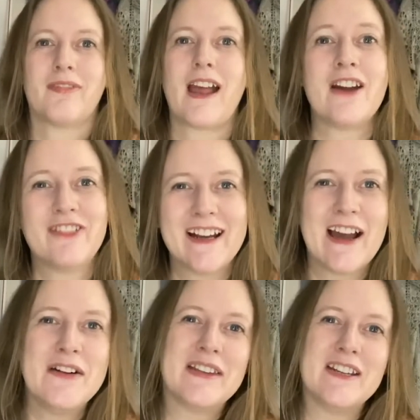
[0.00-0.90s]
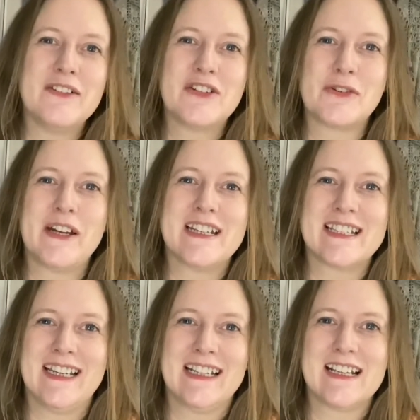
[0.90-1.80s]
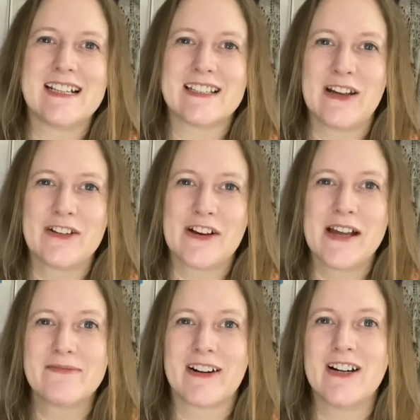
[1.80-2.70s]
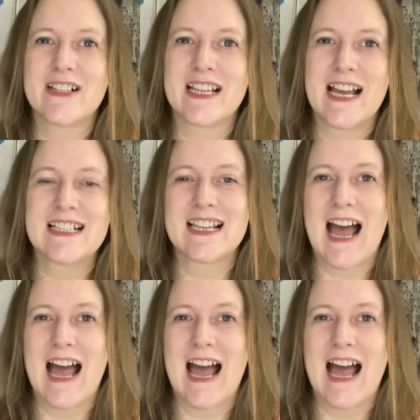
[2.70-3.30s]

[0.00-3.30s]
I really hope that you enjoyed seeing the snow dyeing process